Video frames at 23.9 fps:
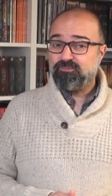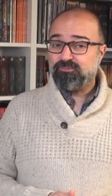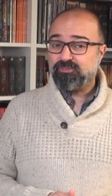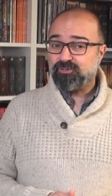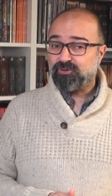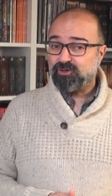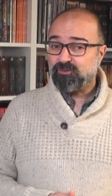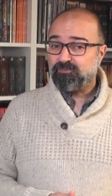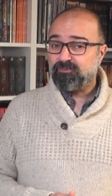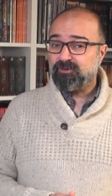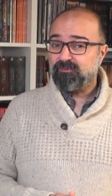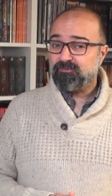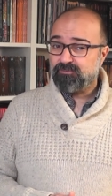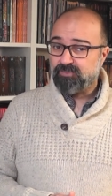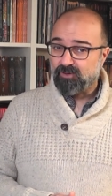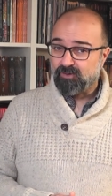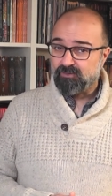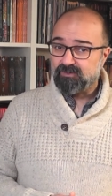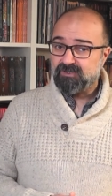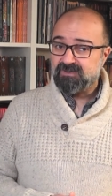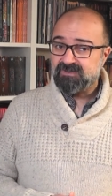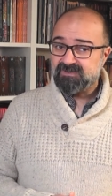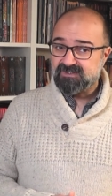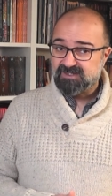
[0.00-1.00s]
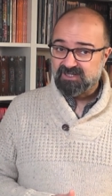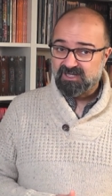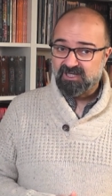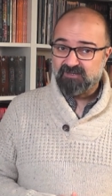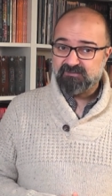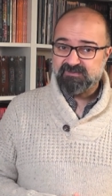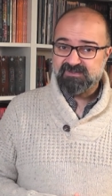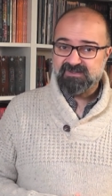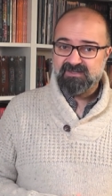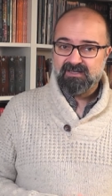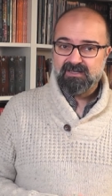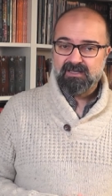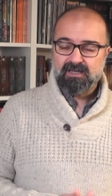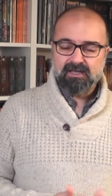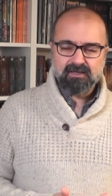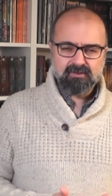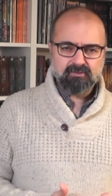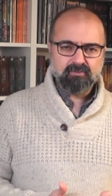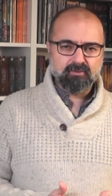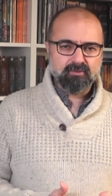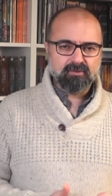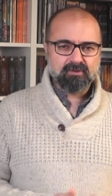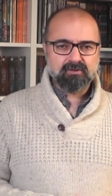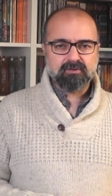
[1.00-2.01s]
proper bonus types, a
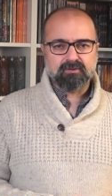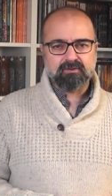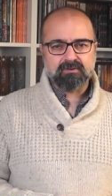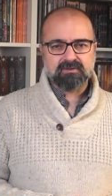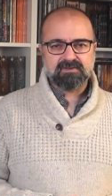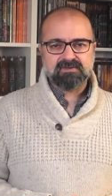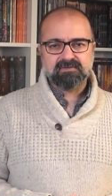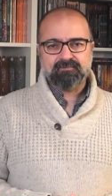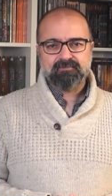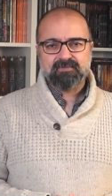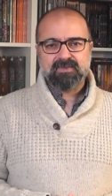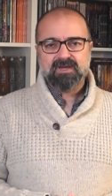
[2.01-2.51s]
cool cause.